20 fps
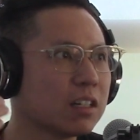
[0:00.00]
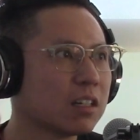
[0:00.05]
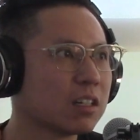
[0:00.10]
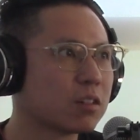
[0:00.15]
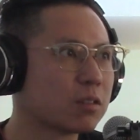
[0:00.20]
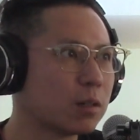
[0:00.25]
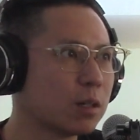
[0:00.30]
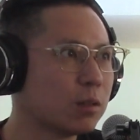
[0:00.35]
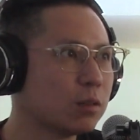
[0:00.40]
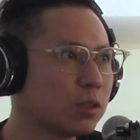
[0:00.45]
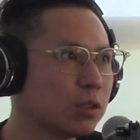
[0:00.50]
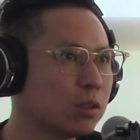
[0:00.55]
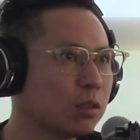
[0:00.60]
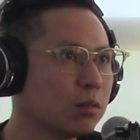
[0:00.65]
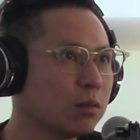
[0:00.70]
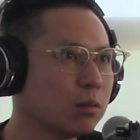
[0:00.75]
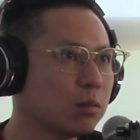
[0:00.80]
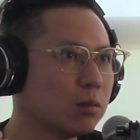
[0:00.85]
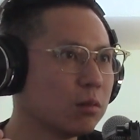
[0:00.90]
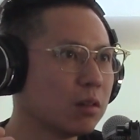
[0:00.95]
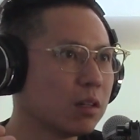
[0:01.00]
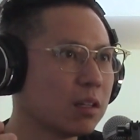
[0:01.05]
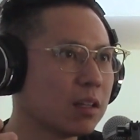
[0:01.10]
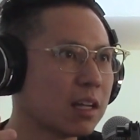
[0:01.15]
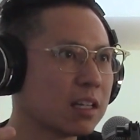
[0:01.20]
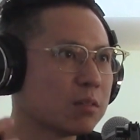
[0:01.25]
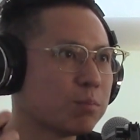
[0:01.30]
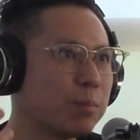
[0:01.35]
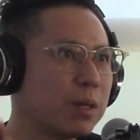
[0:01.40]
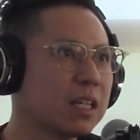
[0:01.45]
to grow to
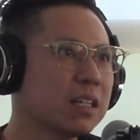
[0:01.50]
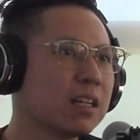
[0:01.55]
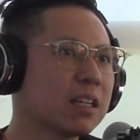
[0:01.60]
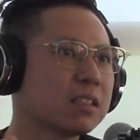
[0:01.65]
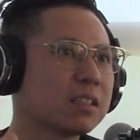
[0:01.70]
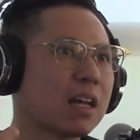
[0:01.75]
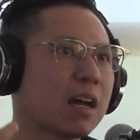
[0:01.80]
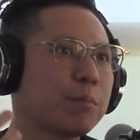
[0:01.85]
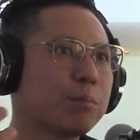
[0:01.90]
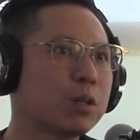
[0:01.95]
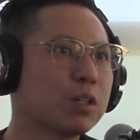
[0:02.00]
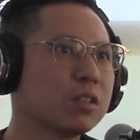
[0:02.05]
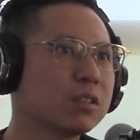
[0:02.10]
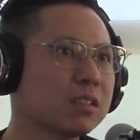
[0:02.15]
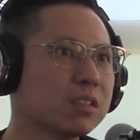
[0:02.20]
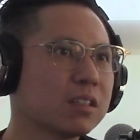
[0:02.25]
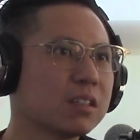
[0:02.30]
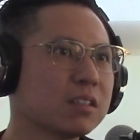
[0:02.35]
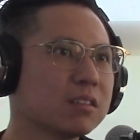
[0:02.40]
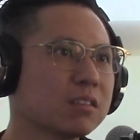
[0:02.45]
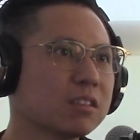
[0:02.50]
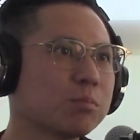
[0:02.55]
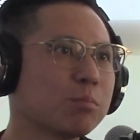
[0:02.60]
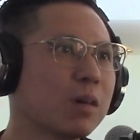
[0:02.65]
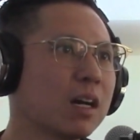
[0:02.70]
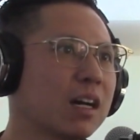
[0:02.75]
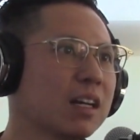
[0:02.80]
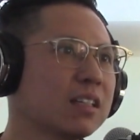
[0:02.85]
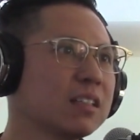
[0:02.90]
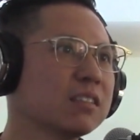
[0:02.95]
as big as that person's
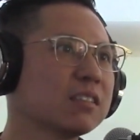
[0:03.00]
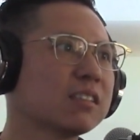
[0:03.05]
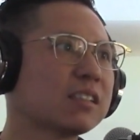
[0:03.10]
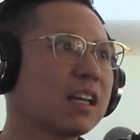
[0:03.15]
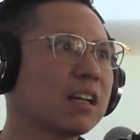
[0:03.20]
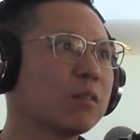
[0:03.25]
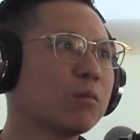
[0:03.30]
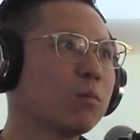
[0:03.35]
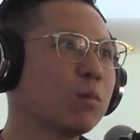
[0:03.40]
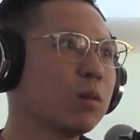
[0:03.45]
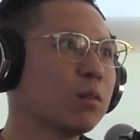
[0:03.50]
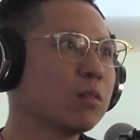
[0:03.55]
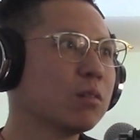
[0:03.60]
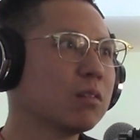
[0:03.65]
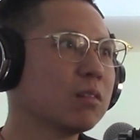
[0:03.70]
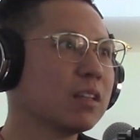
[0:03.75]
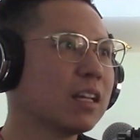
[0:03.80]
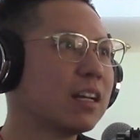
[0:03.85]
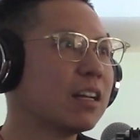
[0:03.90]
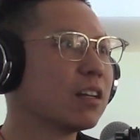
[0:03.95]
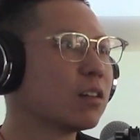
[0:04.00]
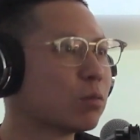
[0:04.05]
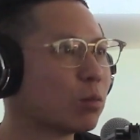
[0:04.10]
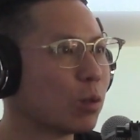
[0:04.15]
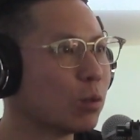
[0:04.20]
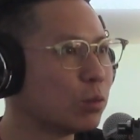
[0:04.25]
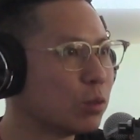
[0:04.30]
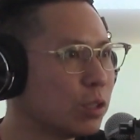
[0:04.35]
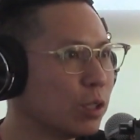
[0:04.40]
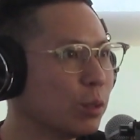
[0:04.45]
mindset will let it grow
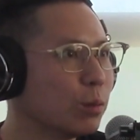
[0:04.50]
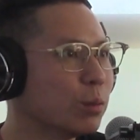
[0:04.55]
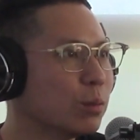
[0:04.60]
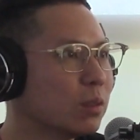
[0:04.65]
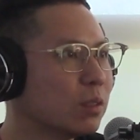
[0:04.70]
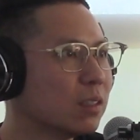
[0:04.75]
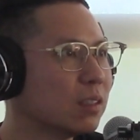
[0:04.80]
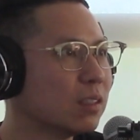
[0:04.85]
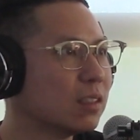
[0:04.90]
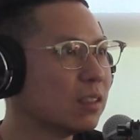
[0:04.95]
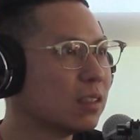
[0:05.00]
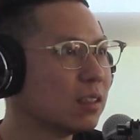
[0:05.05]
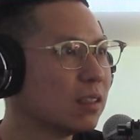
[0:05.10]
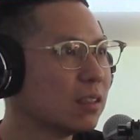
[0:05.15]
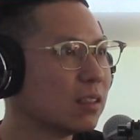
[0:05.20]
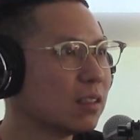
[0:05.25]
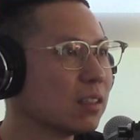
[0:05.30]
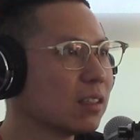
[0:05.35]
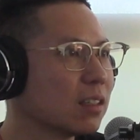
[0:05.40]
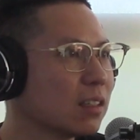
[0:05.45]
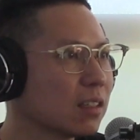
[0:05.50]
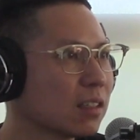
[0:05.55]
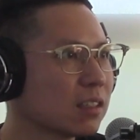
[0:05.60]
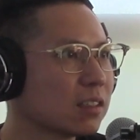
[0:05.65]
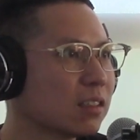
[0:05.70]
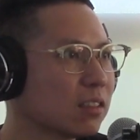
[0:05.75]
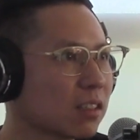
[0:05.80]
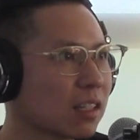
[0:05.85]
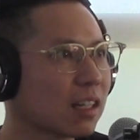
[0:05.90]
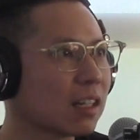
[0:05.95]
to, because
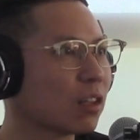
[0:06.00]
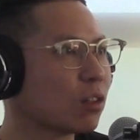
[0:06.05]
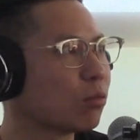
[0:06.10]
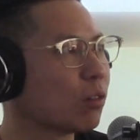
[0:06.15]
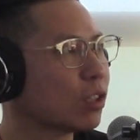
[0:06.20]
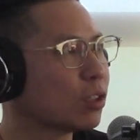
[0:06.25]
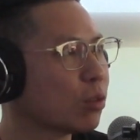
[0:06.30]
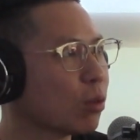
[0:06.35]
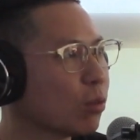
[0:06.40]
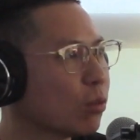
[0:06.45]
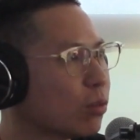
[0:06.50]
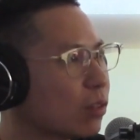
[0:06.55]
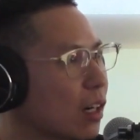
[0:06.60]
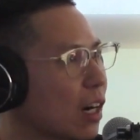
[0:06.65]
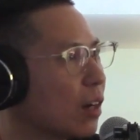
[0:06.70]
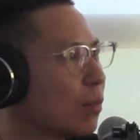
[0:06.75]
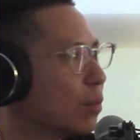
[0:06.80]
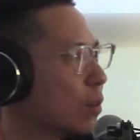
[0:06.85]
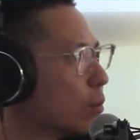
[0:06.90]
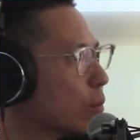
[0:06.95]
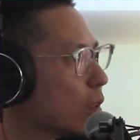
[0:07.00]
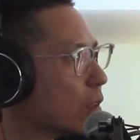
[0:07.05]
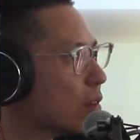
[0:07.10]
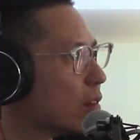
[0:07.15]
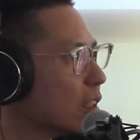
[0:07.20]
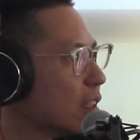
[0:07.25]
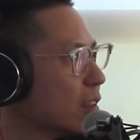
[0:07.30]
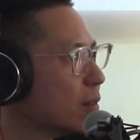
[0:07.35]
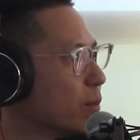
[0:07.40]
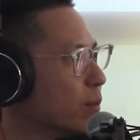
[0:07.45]
there's like a threshold for everyone, right?